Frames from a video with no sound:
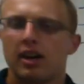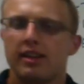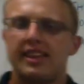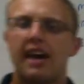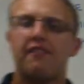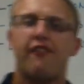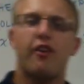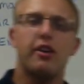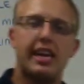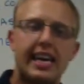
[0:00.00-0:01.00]
that
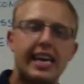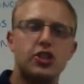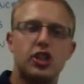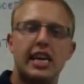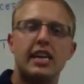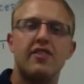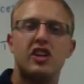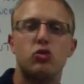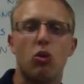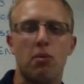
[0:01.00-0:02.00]
for each
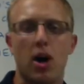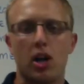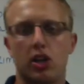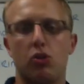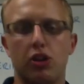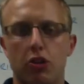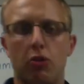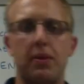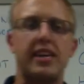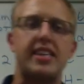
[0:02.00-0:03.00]
individual molecule, there
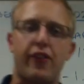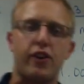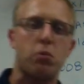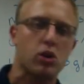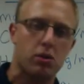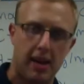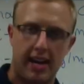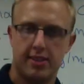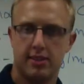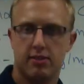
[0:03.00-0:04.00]
would be a different molar
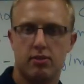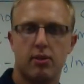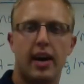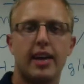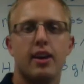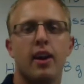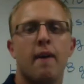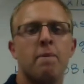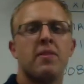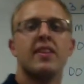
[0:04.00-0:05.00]
mass. Right?
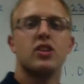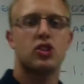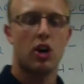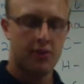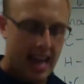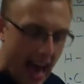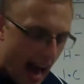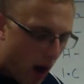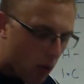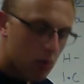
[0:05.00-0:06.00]
So
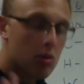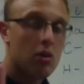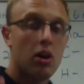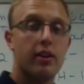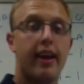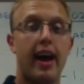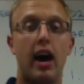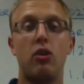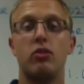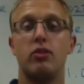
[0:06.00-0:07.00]
now
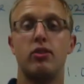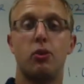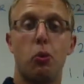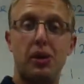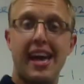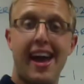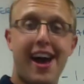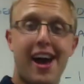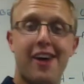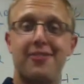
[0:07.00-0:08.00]
we
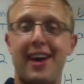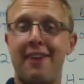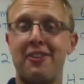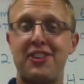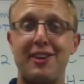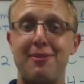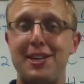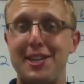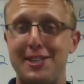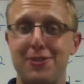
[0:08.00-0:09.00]
have everything we
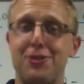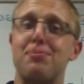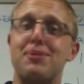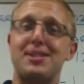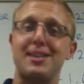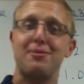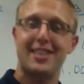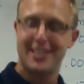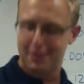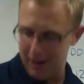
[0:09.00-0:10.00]
need to proceed with the
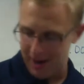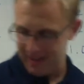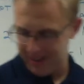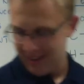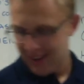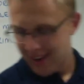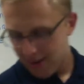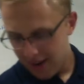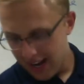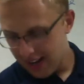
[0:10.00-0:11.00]
experiment.
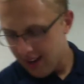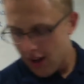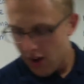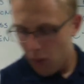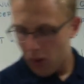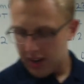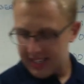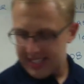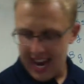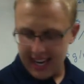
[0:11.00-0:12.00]
Right? We're going
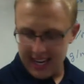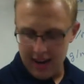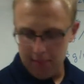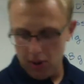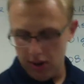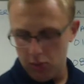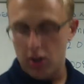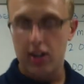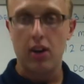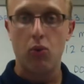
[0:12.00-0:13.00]
to take a number and we're
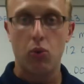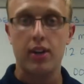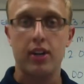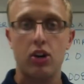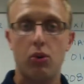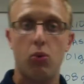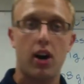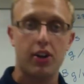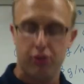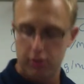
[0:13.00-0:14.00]
going to go
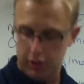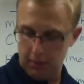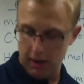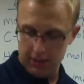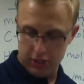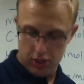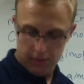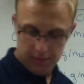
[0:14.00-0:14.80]
walk through experiment 2.